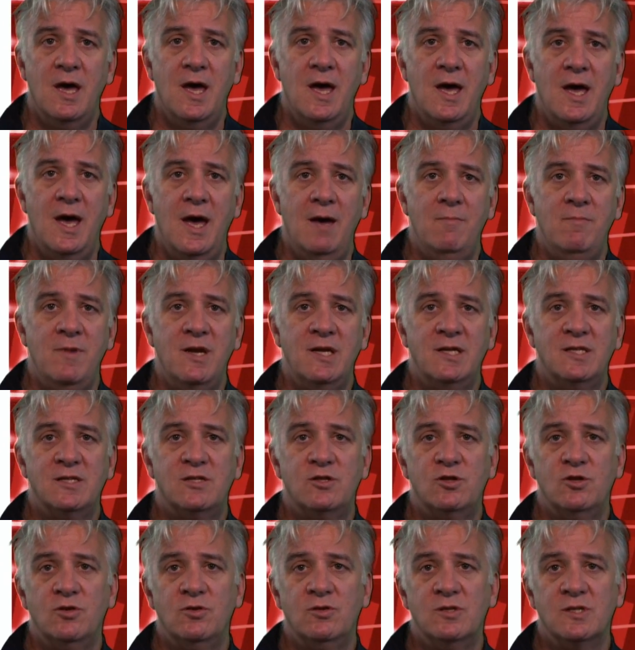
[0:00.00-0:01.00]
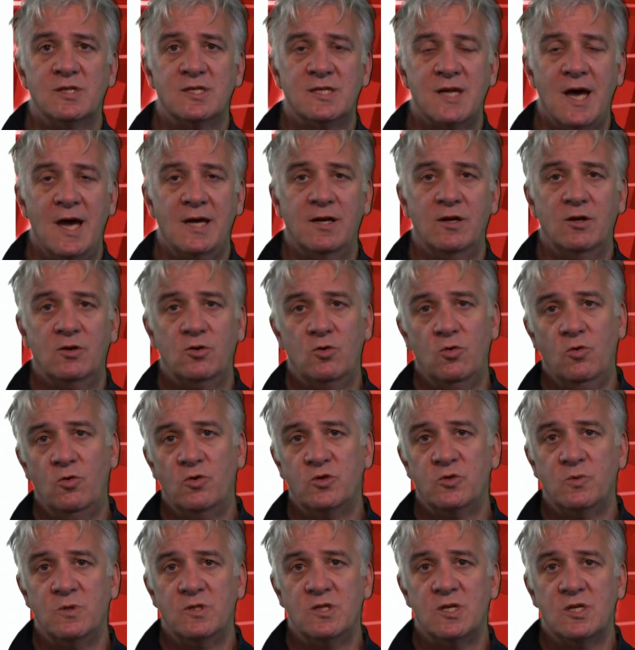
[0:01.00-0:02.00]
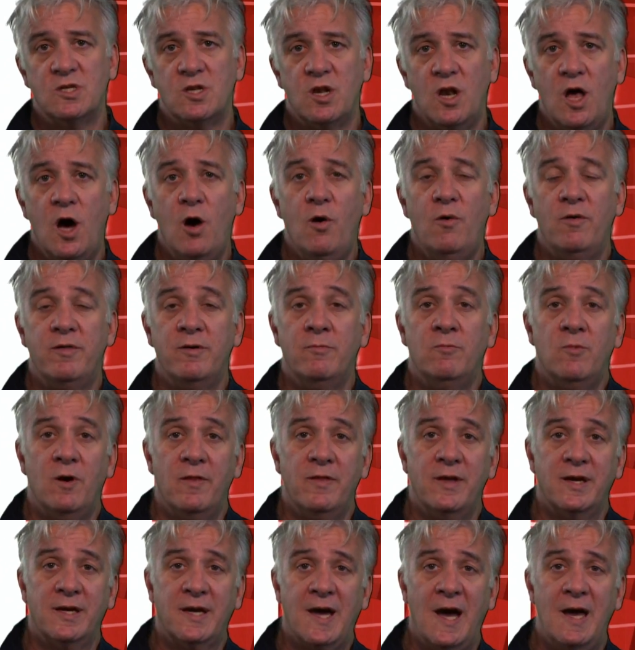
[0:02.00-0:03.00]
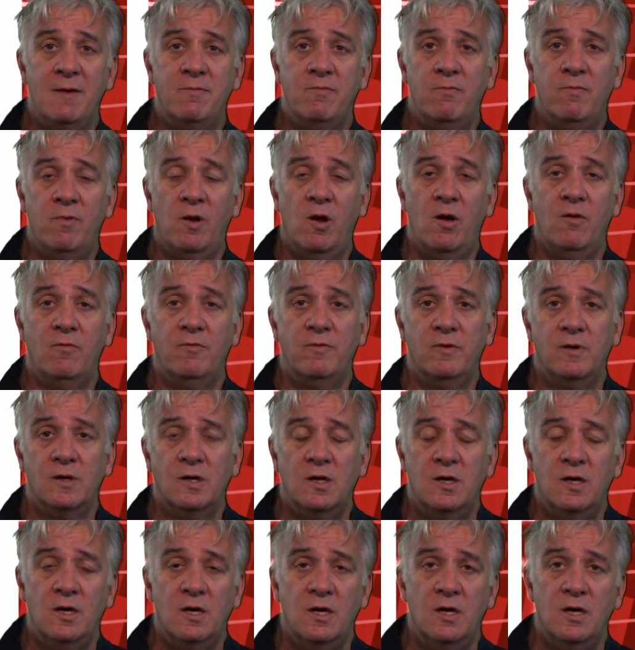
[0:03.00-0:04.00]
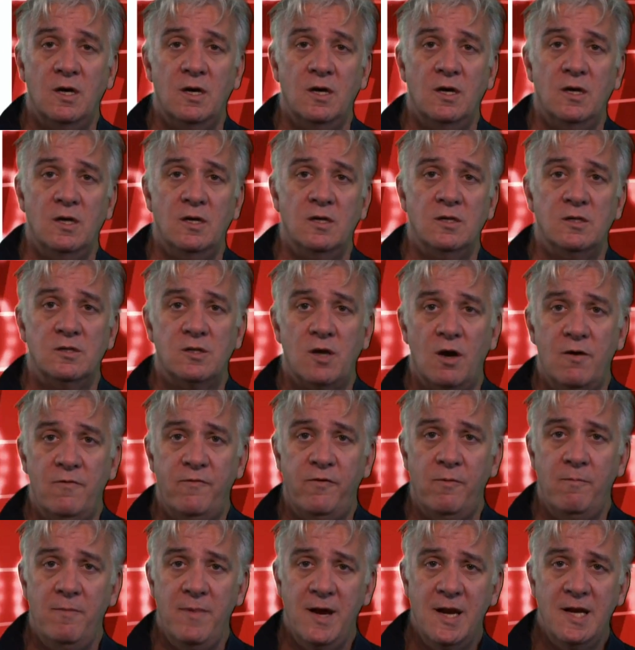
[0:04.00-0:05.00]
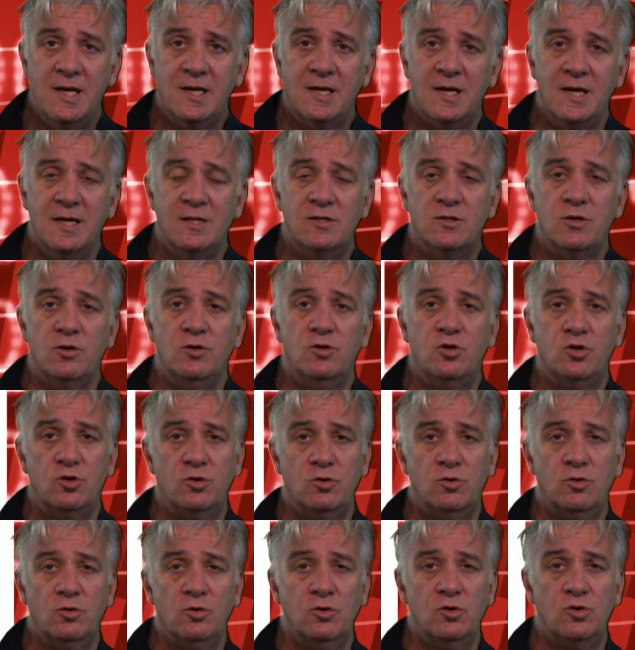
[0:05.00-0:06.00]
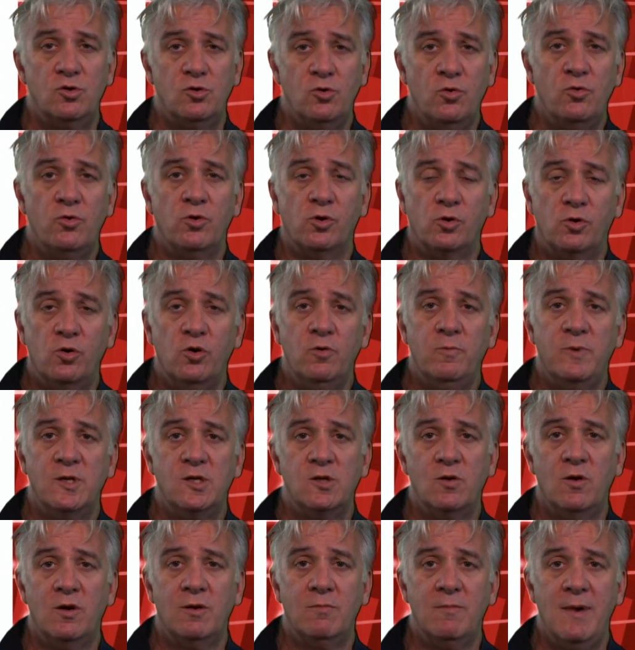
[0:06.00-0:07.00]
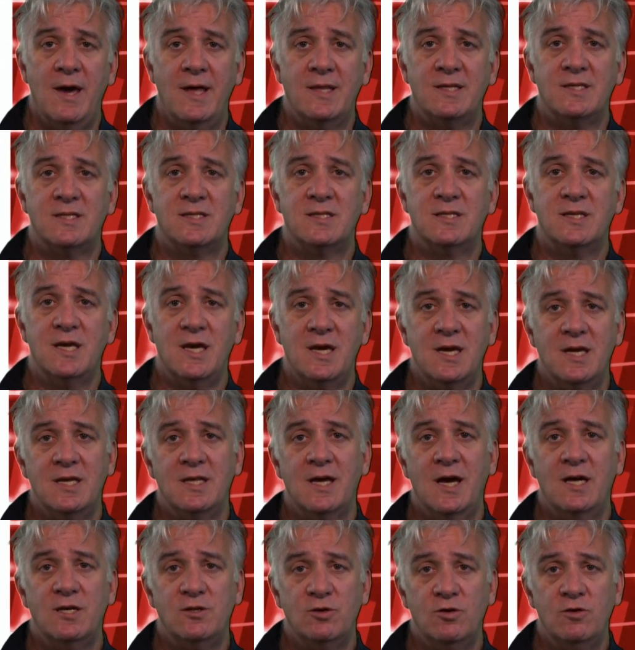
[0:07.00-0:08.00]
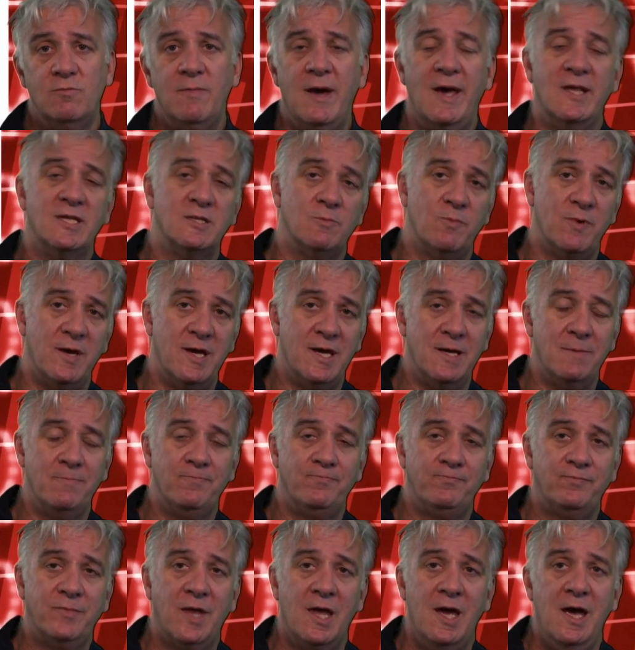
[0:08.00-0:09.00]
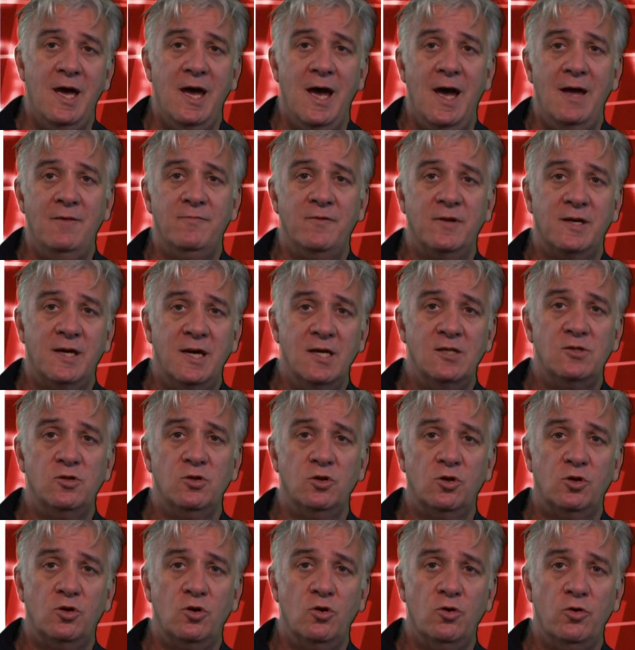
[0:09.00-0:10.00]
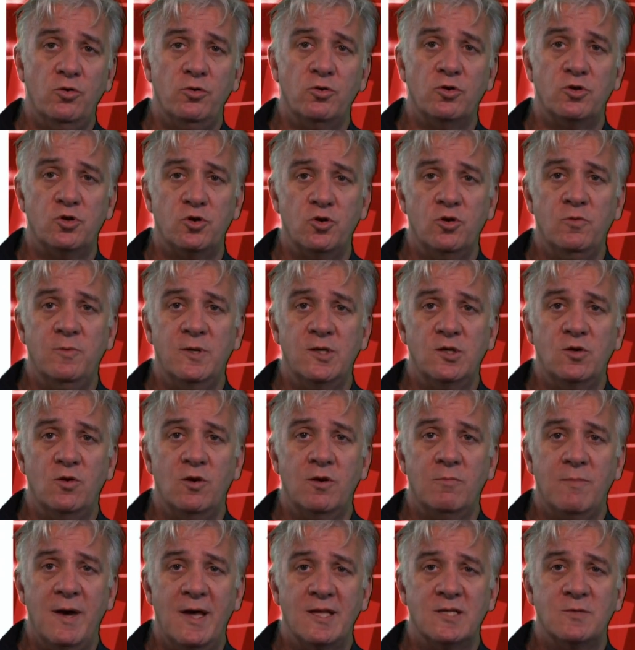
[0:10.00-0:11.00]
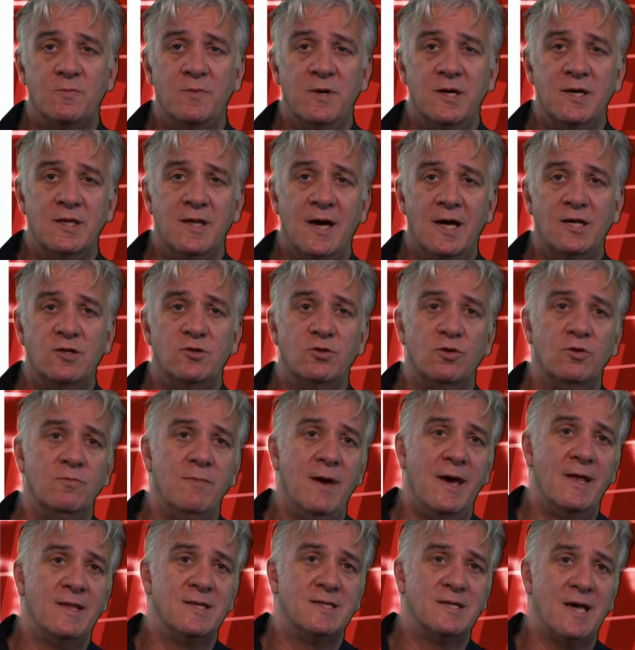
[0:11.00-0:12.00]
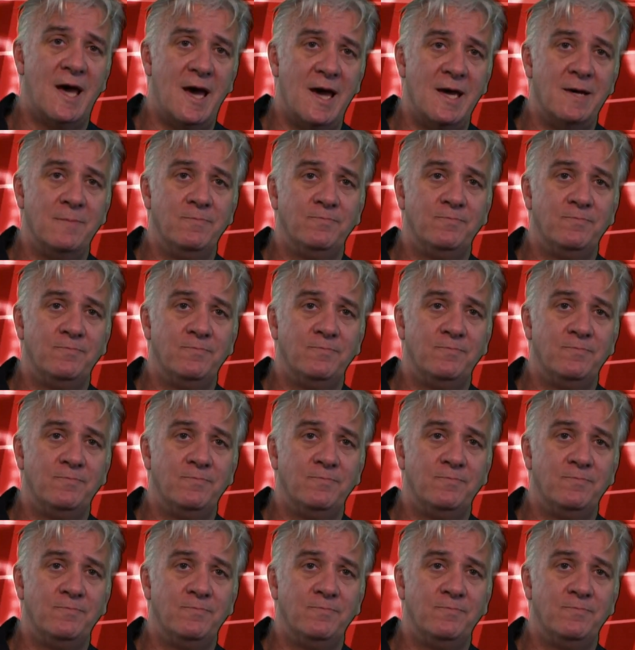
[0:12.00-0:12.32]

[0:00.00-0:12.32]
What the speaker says: and many students take a course which is lower than what they're capable of. So for many kids who should or could be doing Maths C, they do Maths B. And for kids who could or should be doing Maths B, they do Maths A.